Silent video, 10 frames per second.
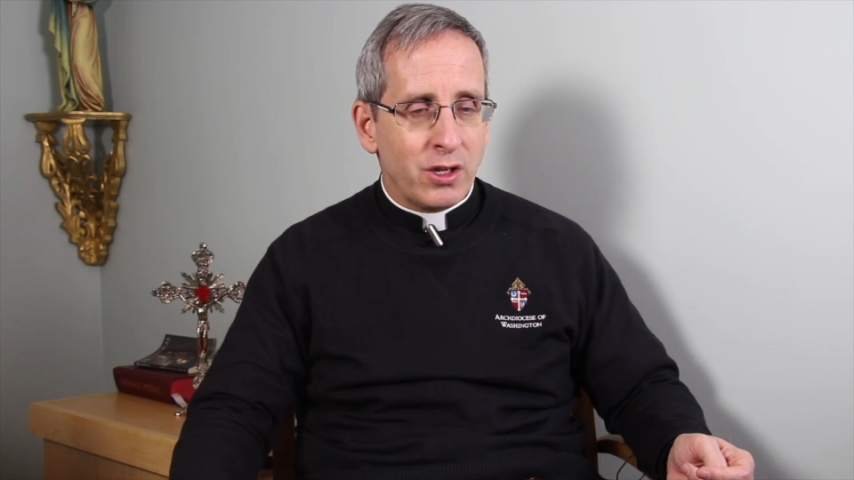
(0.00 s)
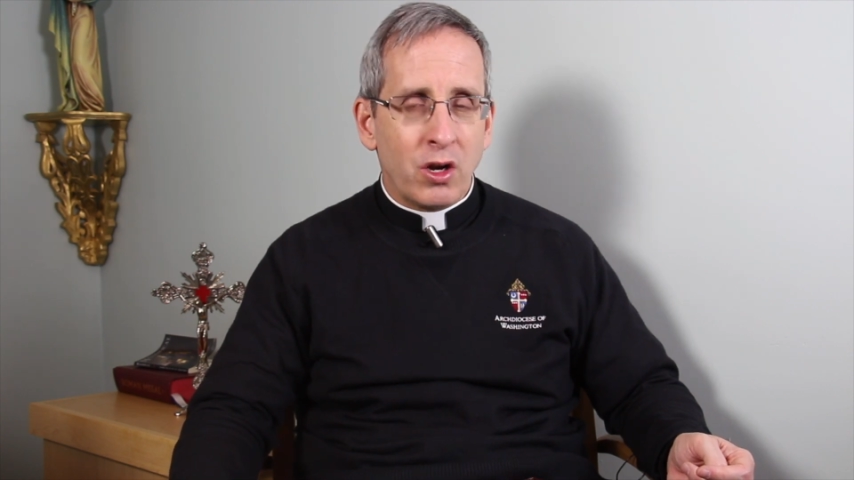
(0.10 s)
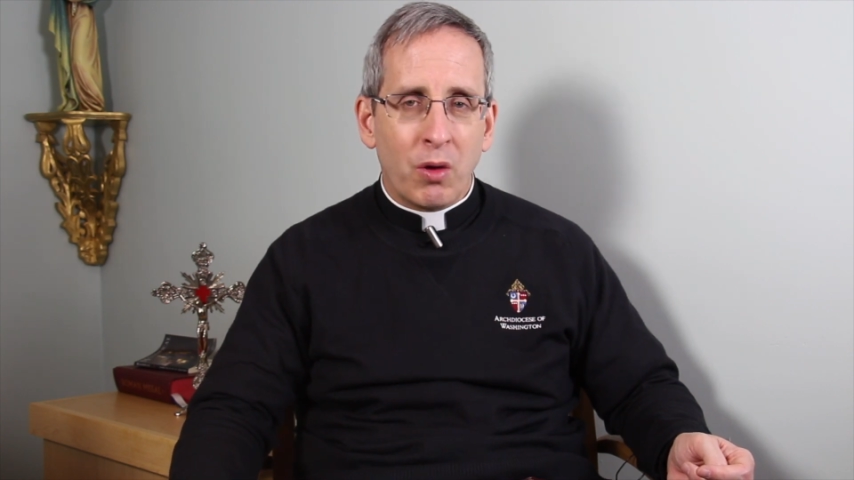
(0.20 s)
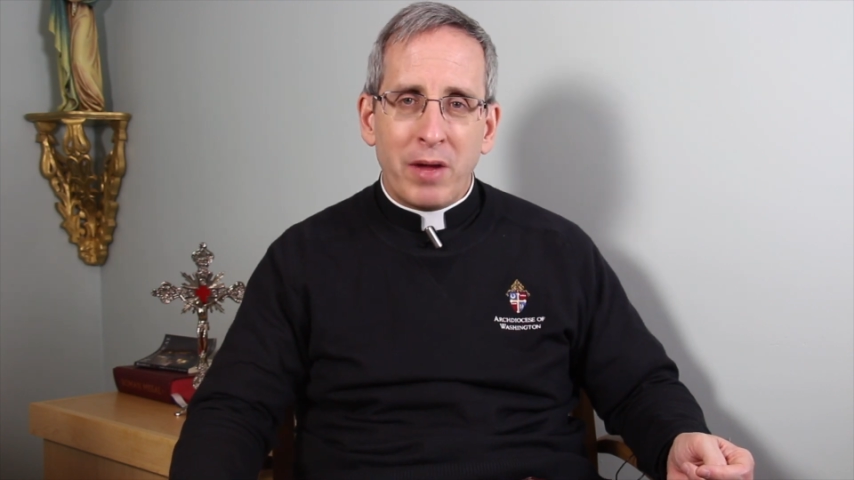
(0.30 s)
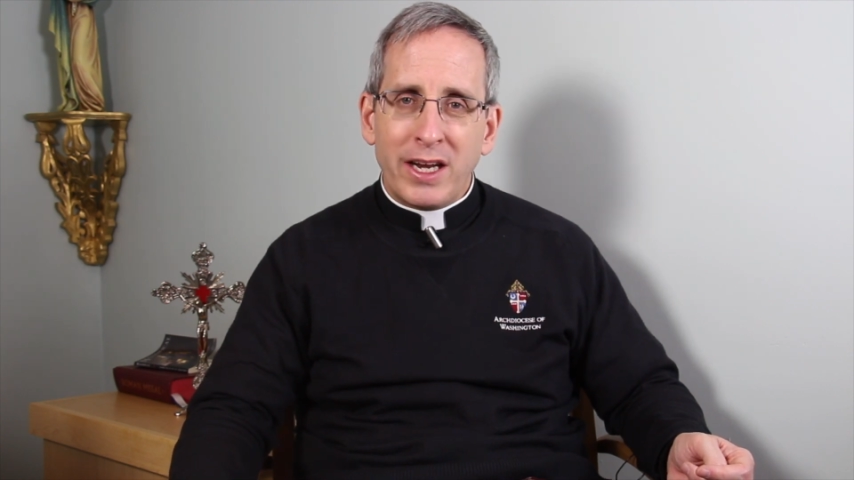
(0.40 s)

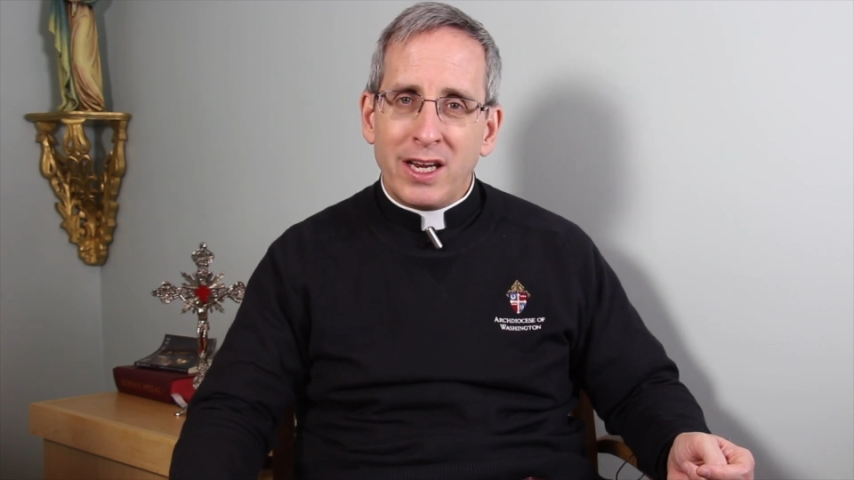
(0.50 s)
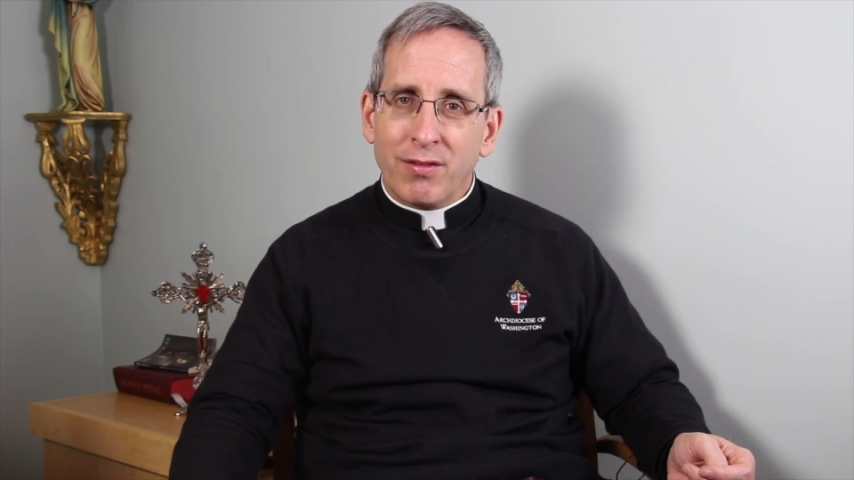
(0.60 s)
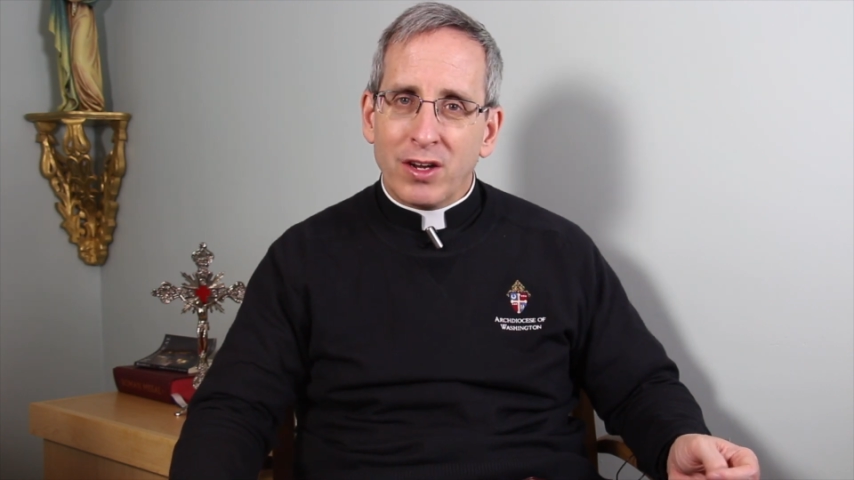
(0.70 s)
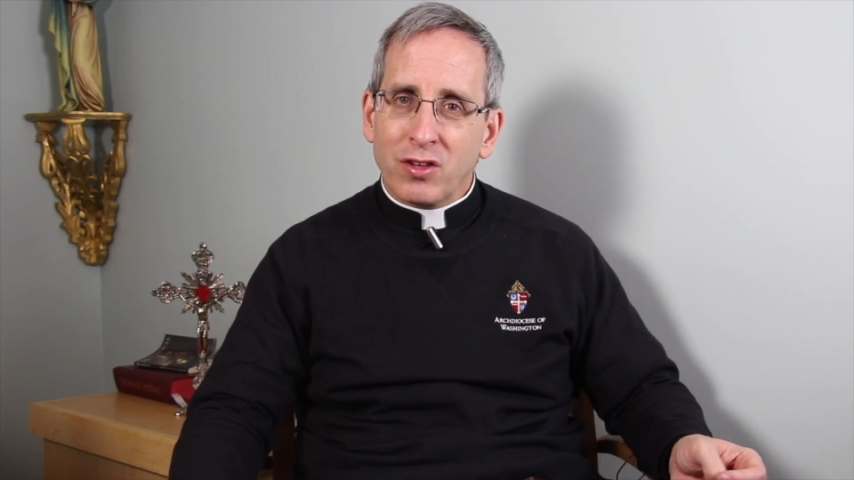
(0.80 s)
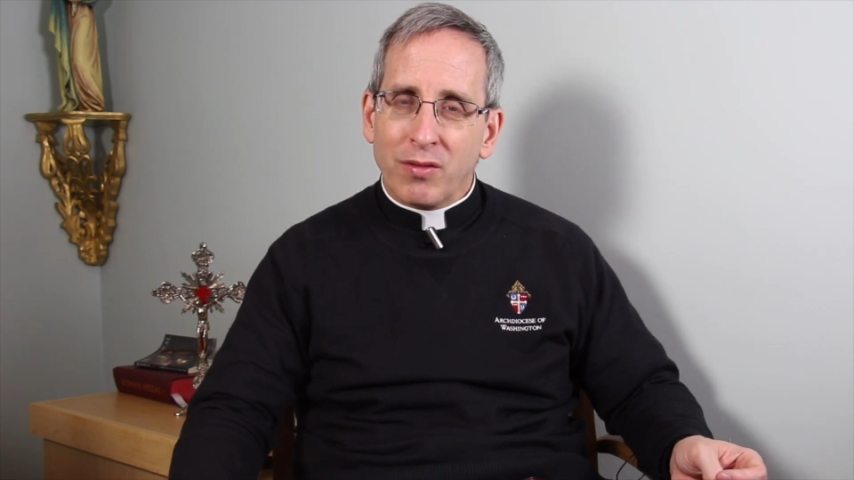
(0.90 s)
You know, many
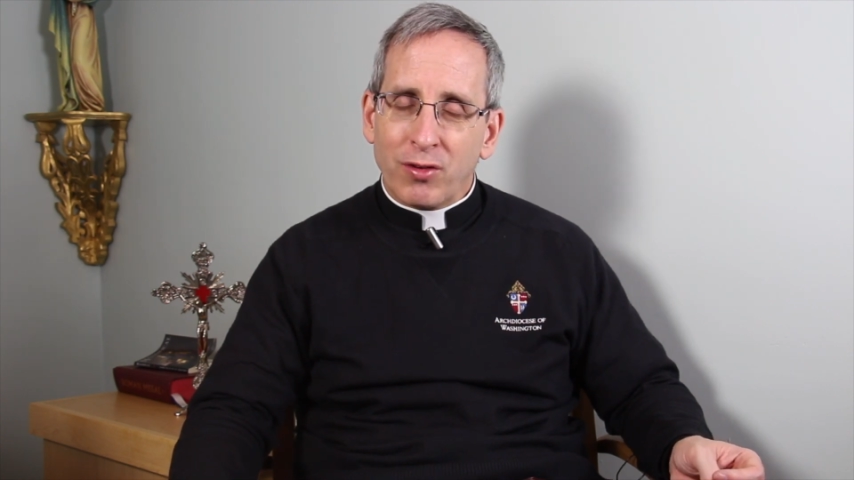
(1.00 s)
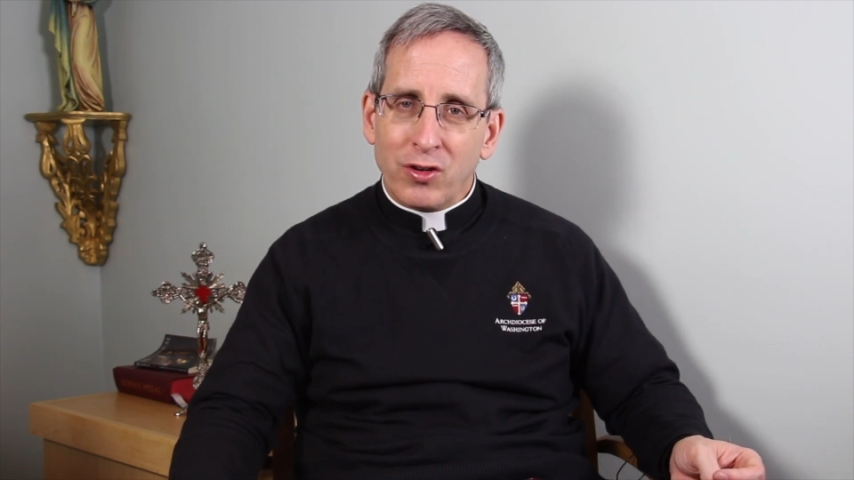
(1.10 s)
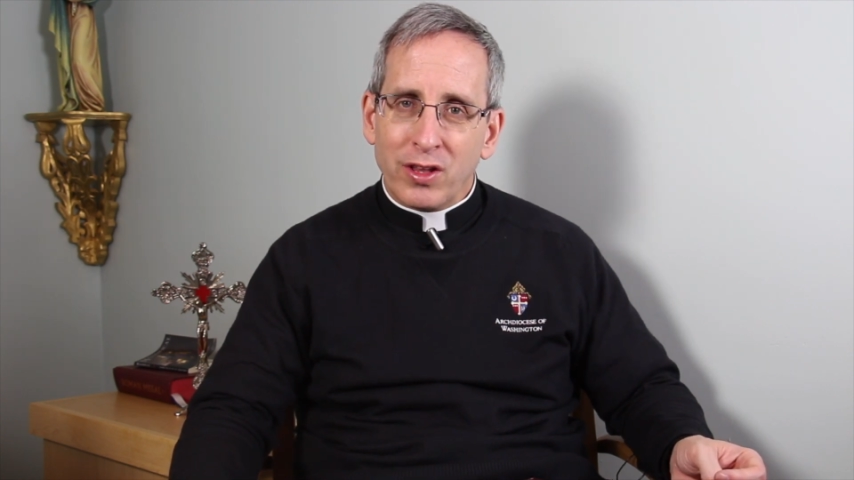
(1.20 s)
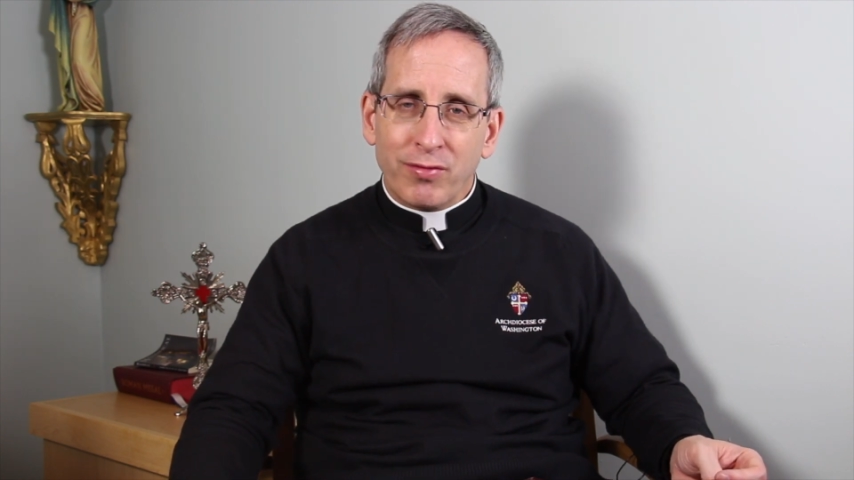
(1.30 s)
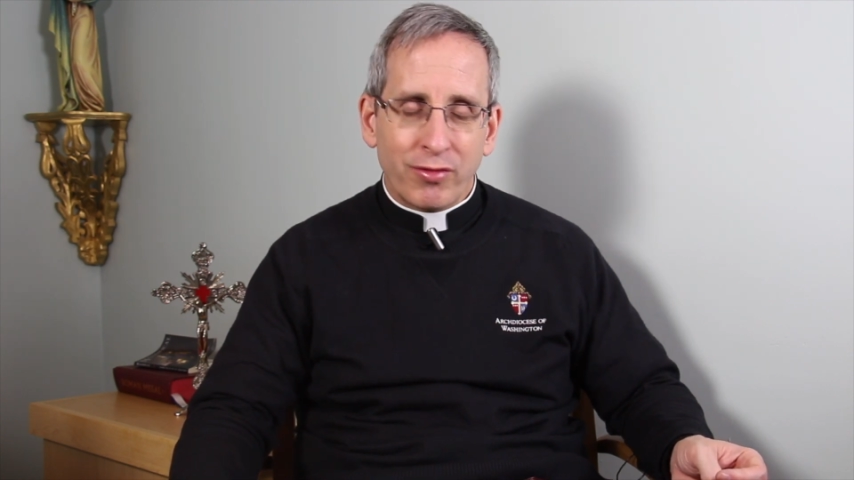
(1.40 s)
of us have
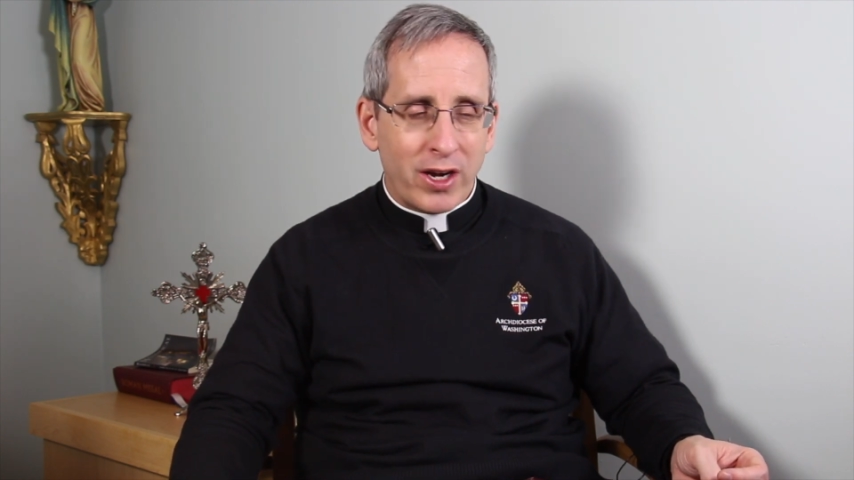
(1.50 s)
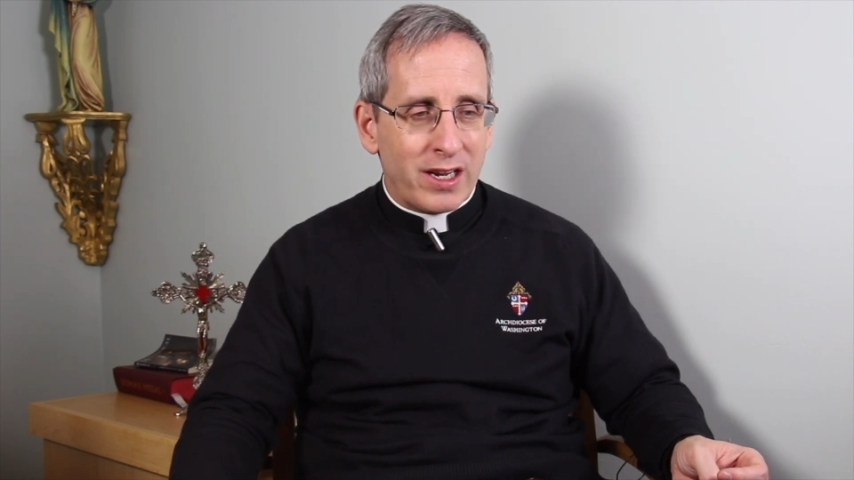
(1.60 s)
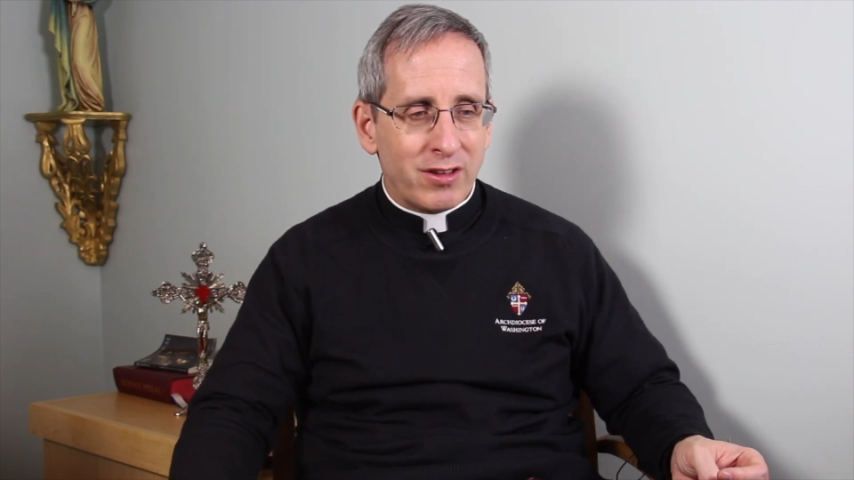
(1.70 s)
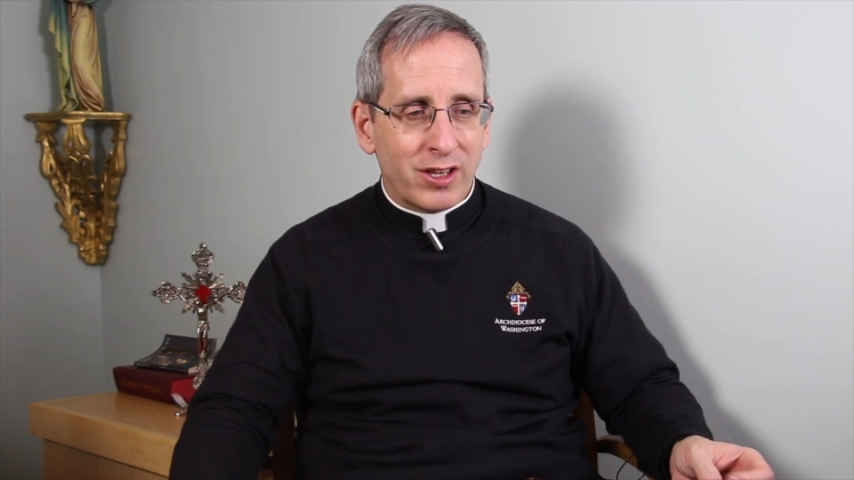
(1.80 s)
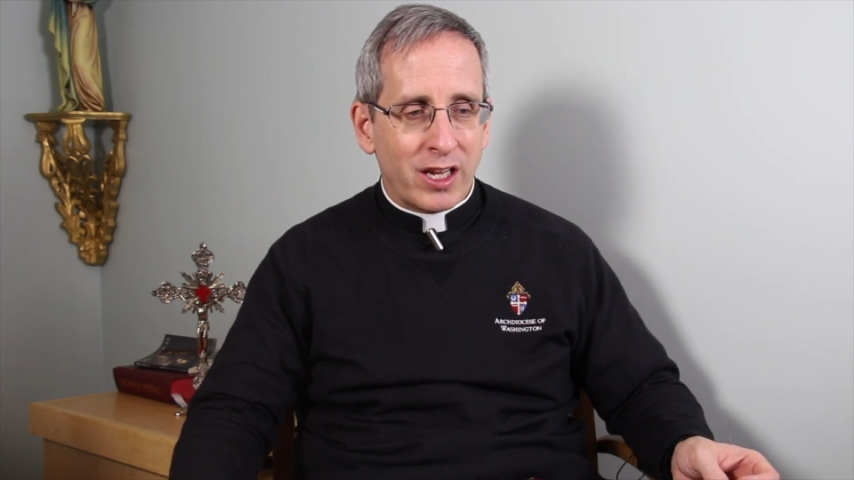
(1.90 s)
heard the
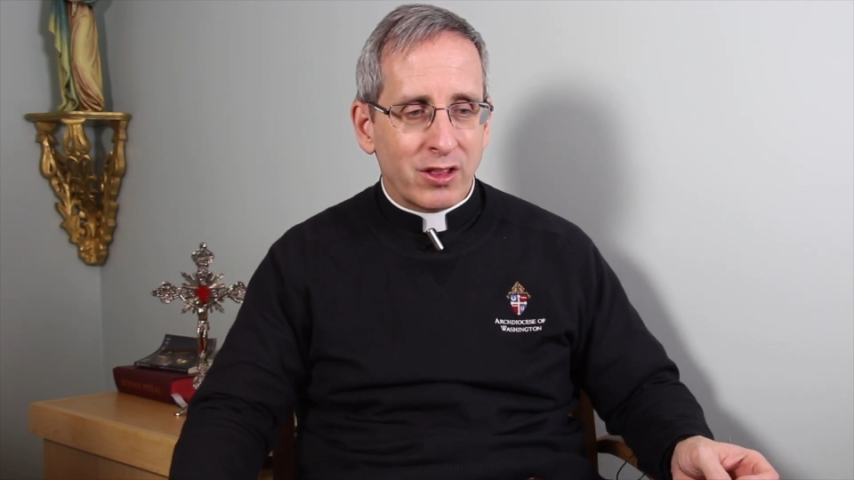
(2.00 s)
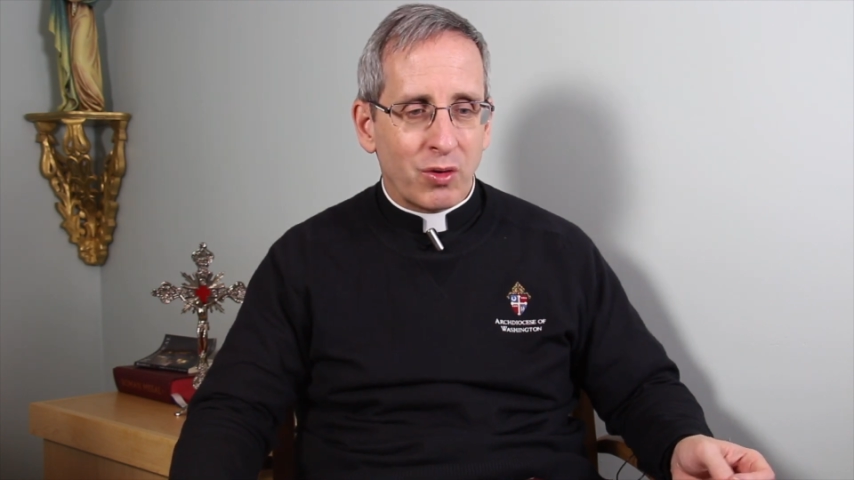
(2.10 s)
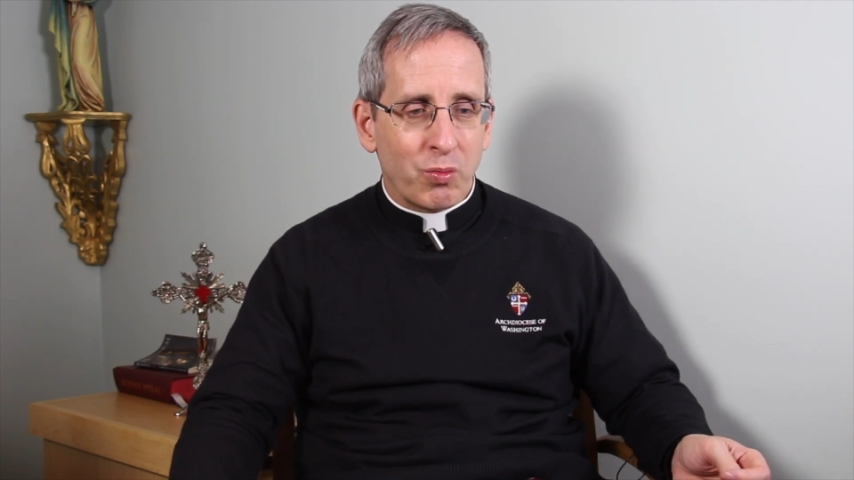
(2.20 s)
phrase that the